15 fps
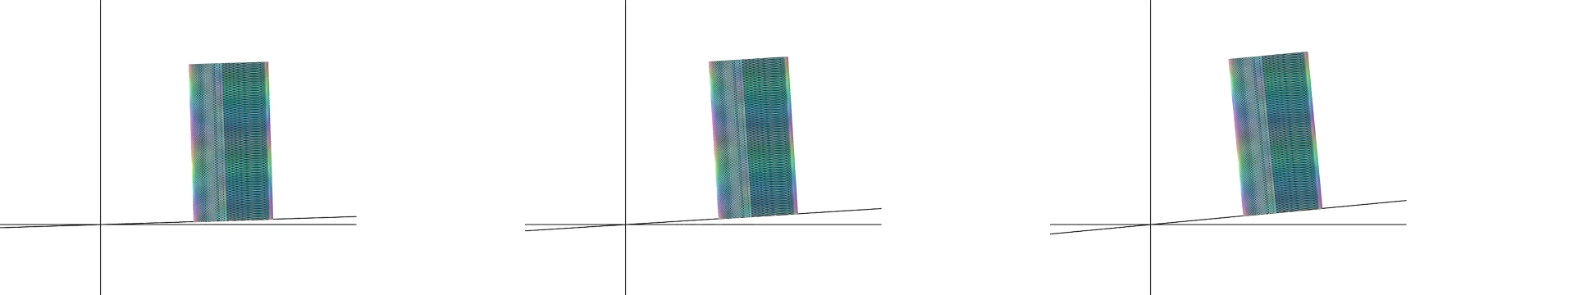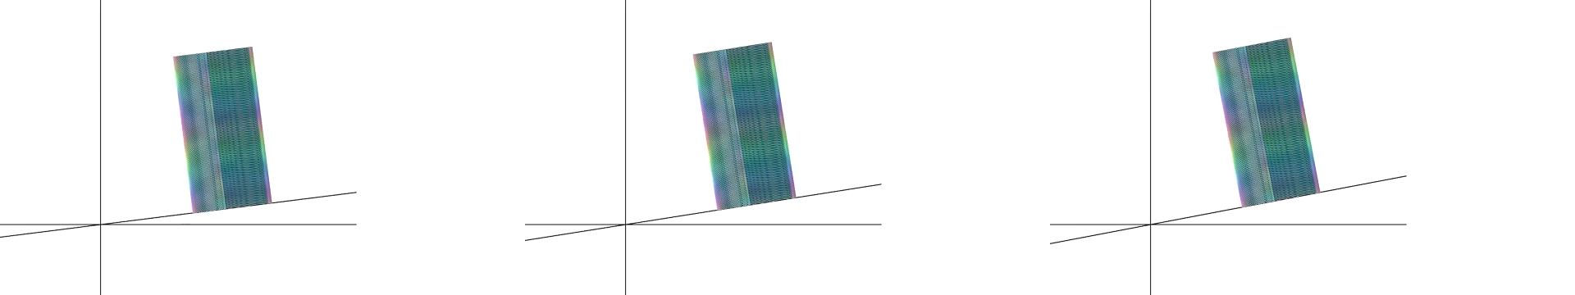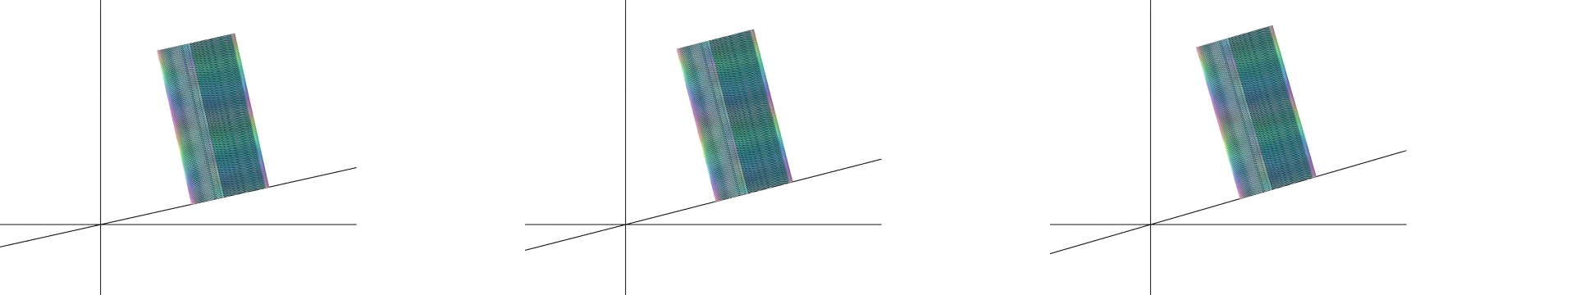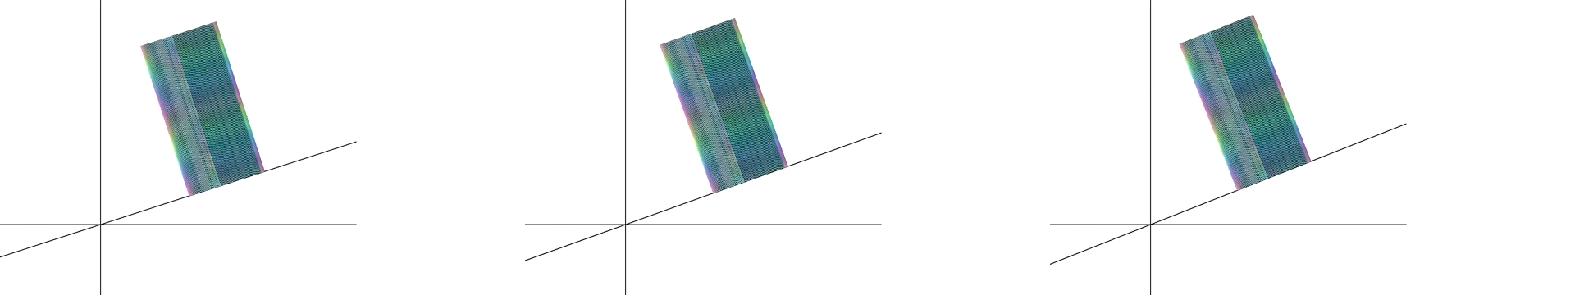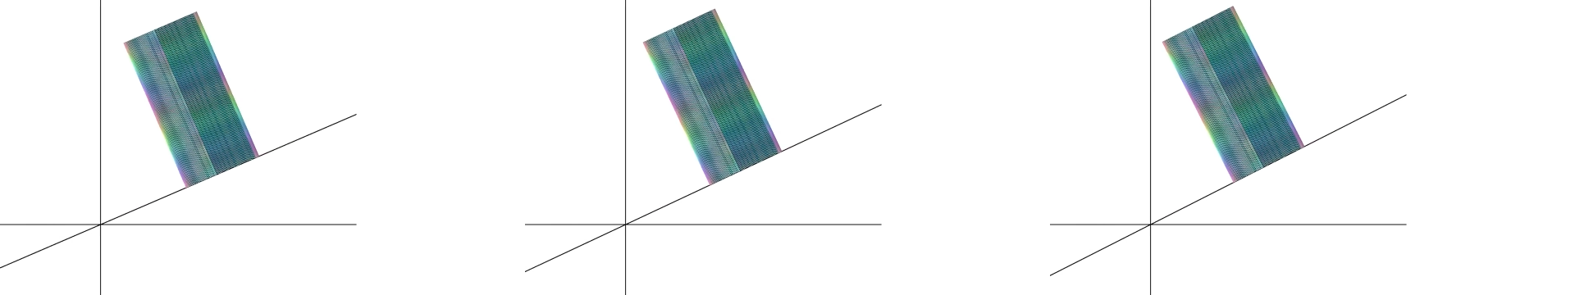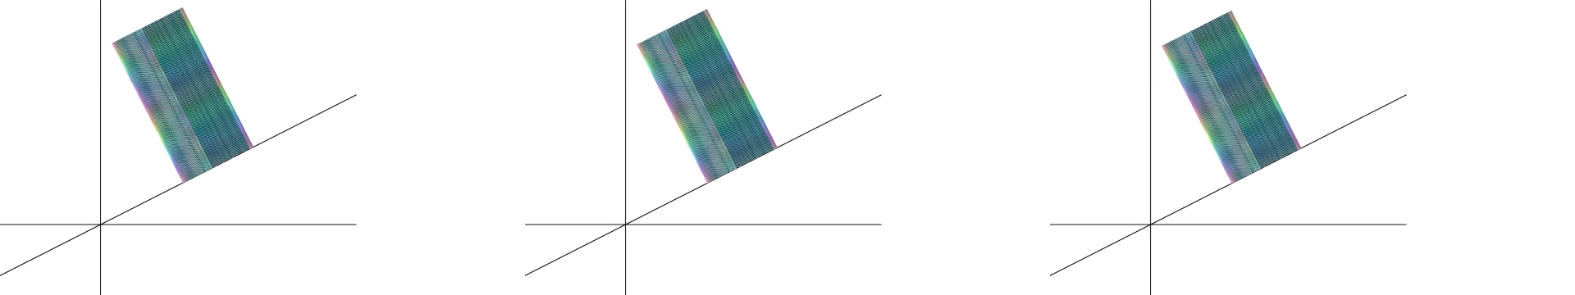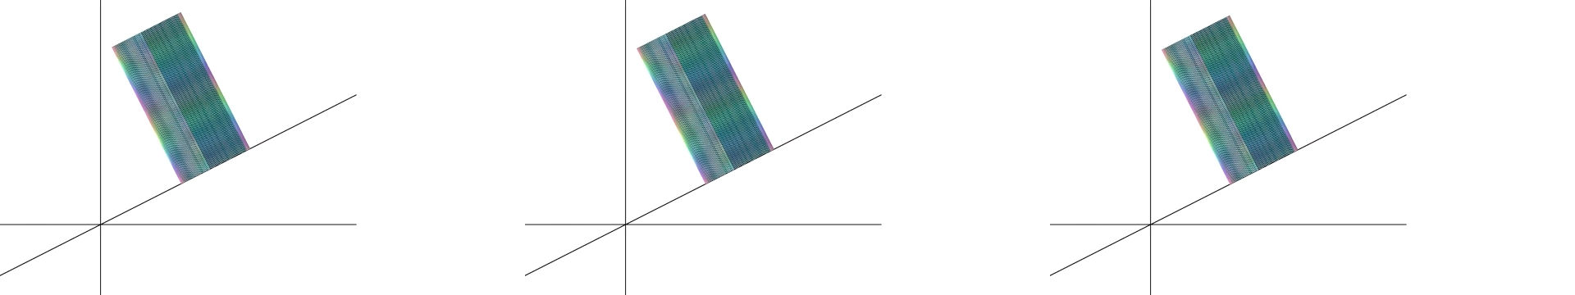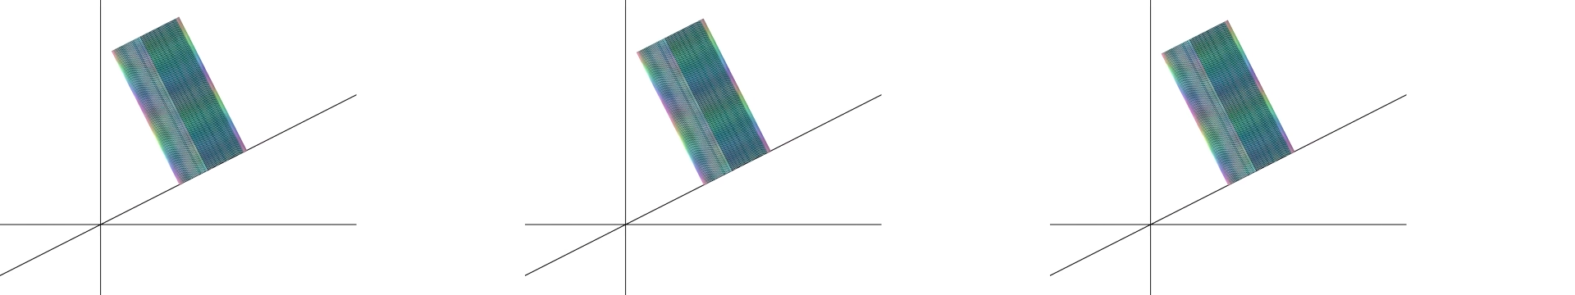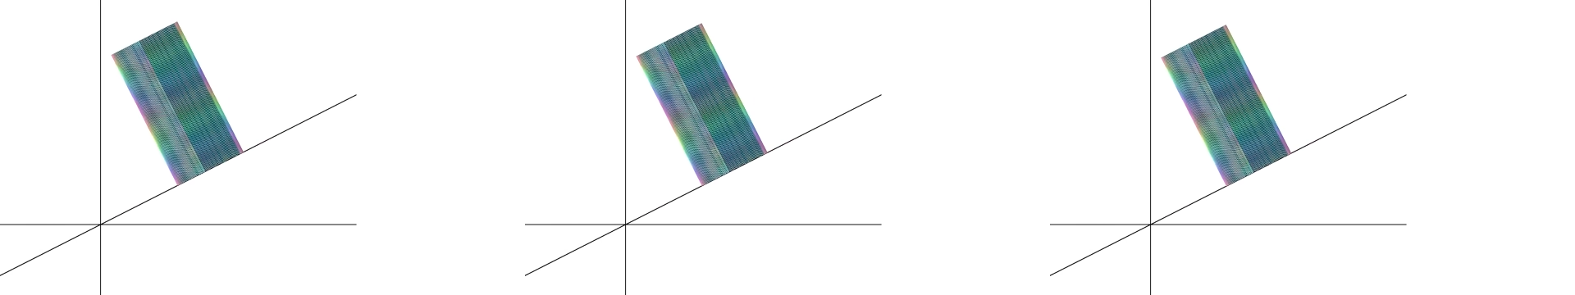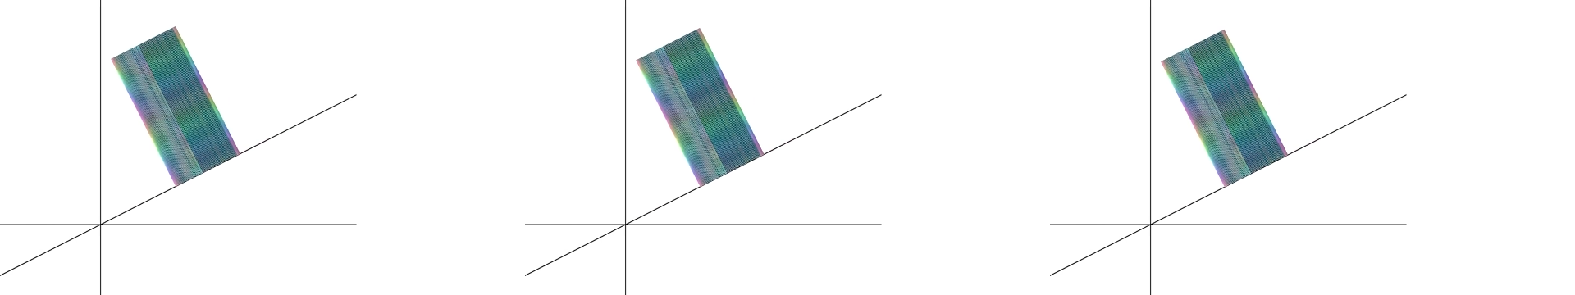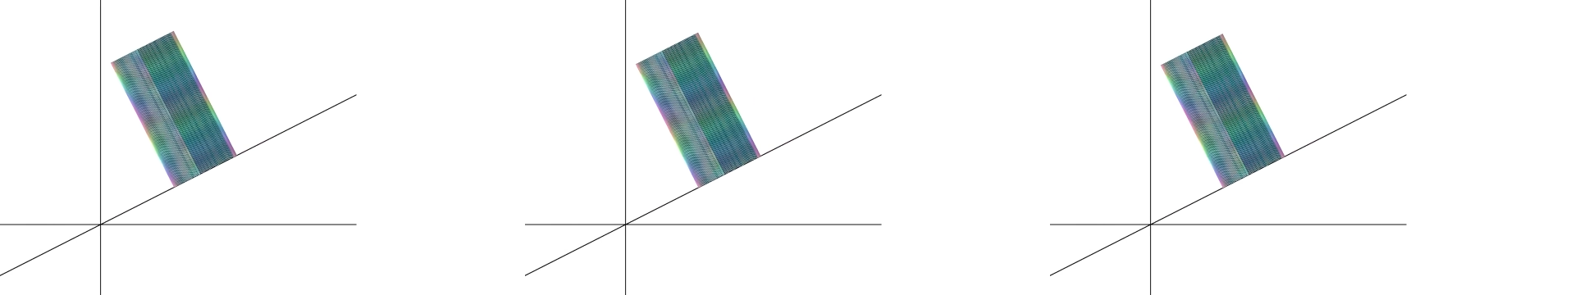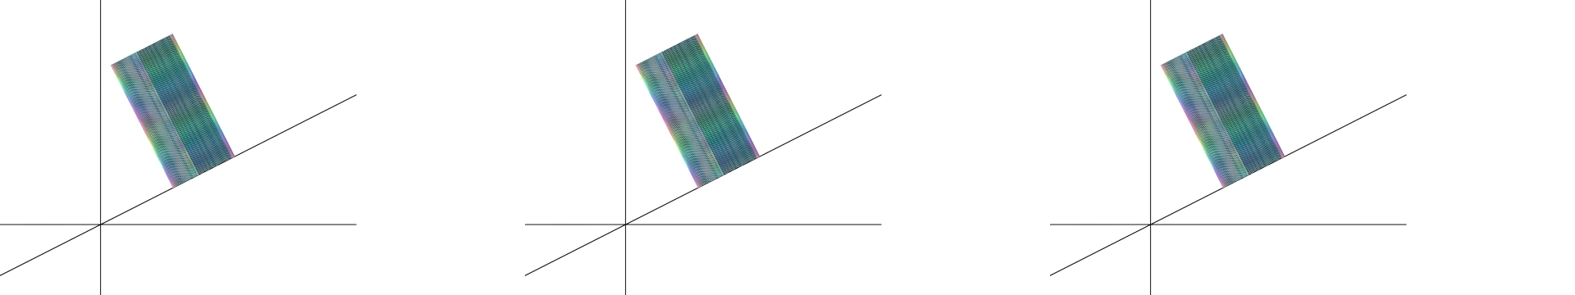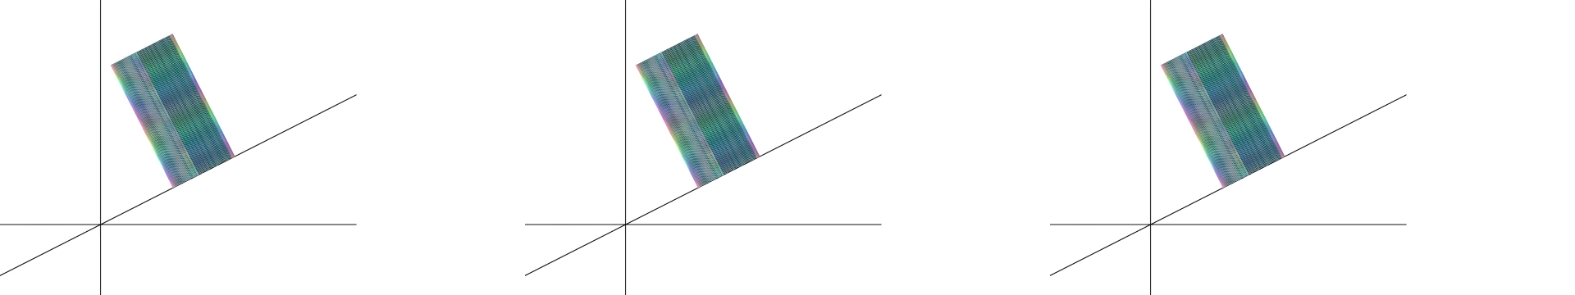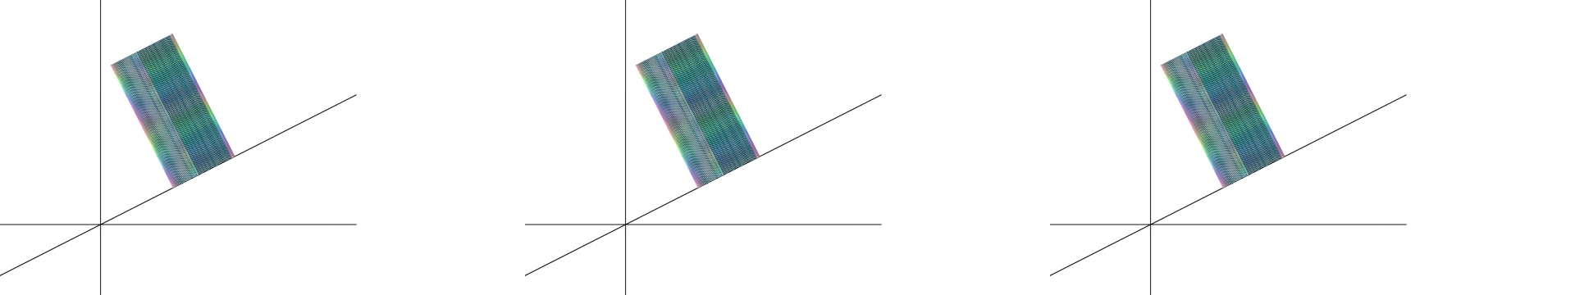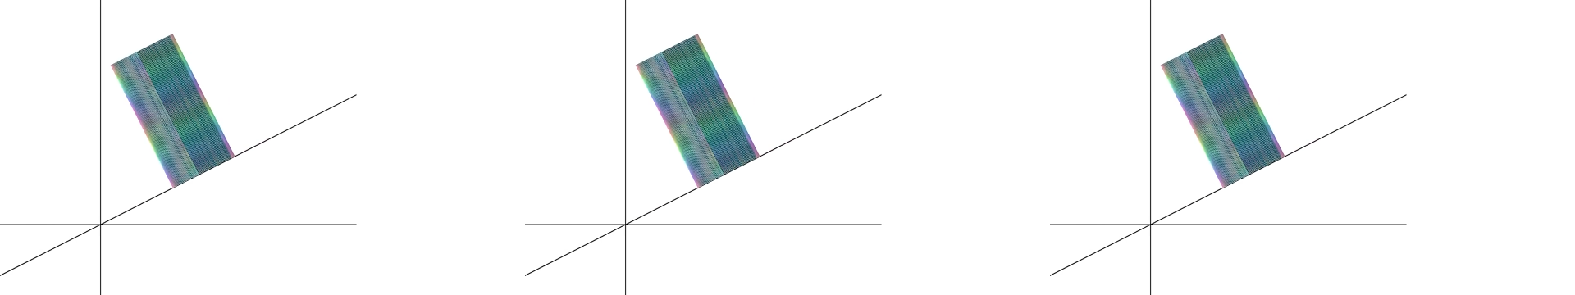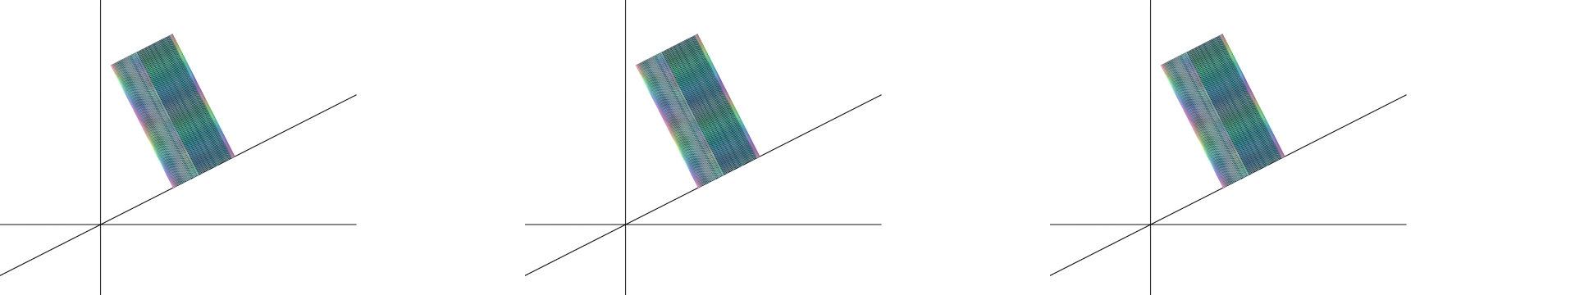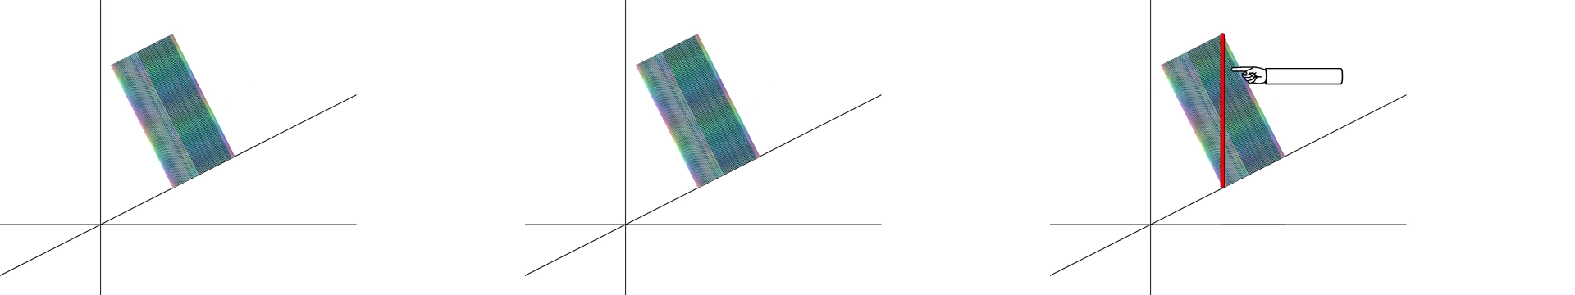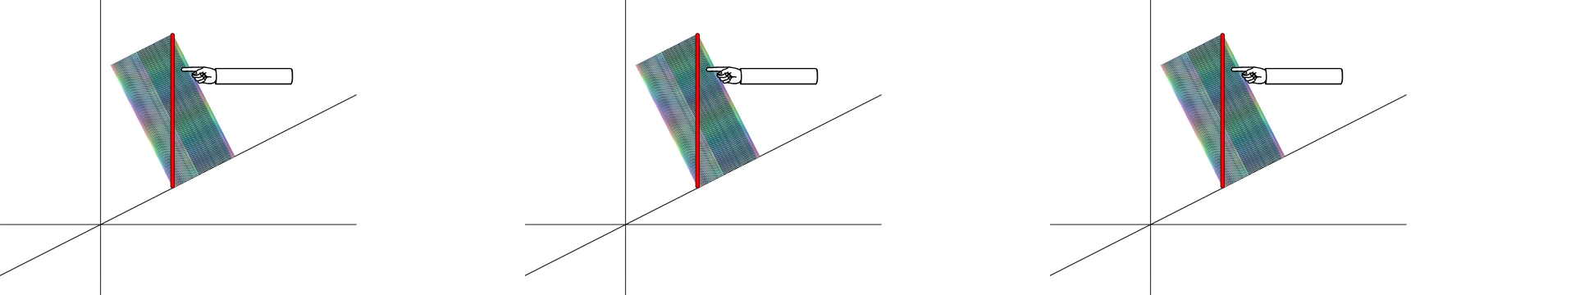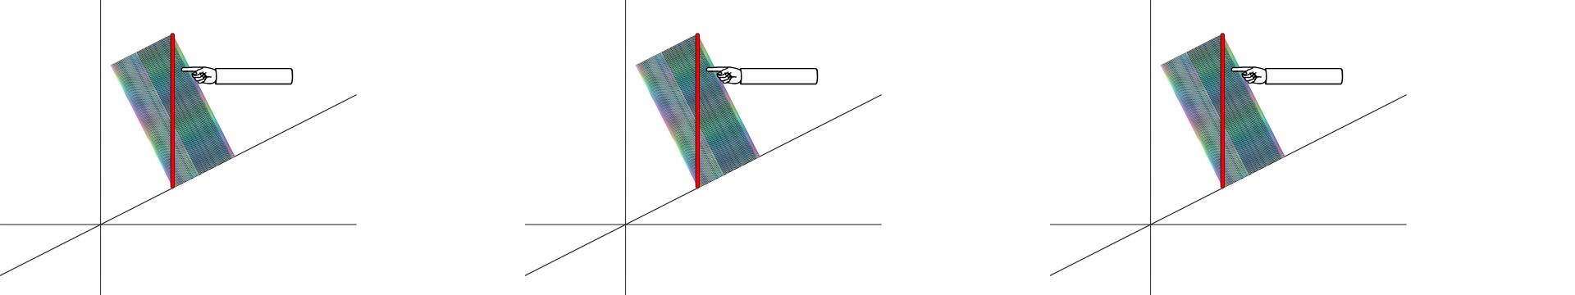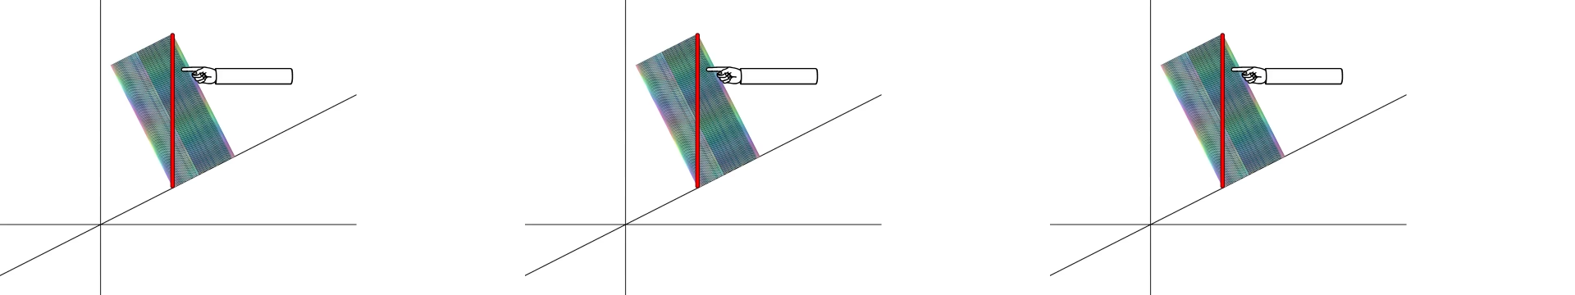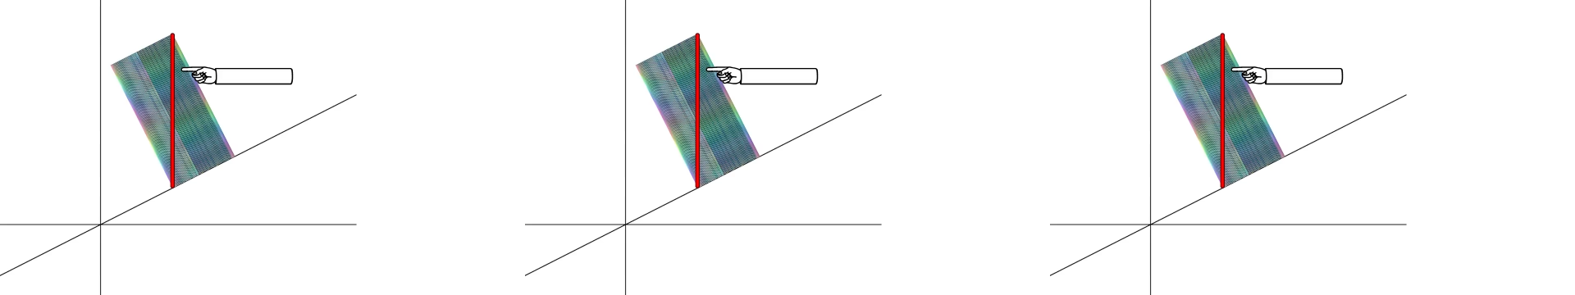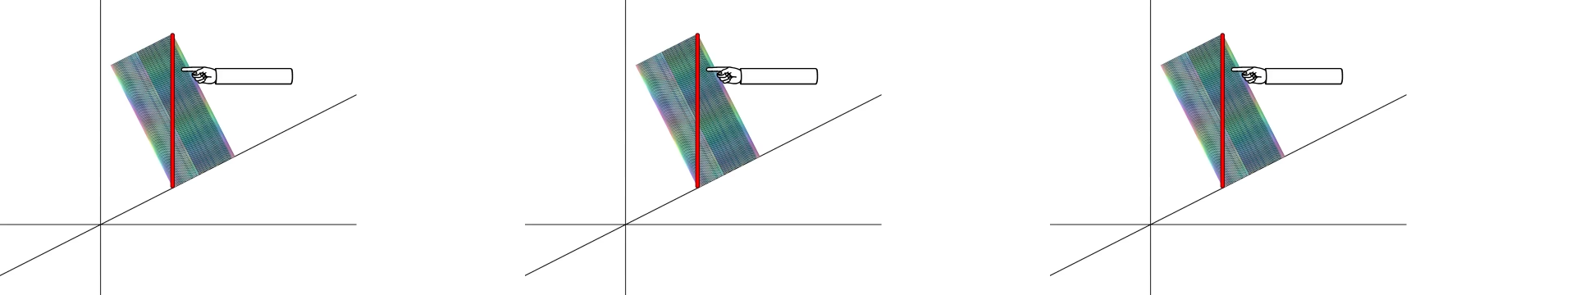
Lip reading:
Nobody's mouth can be seen.